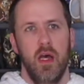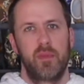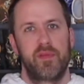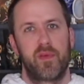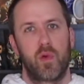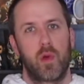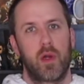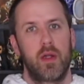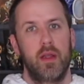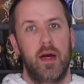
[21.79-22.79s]

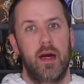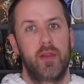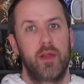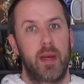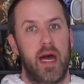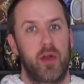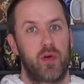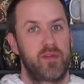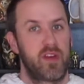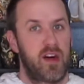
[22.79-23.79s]
before uh, the
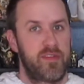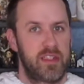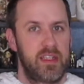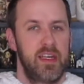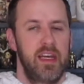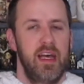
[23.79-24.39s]
Battle of Yavin.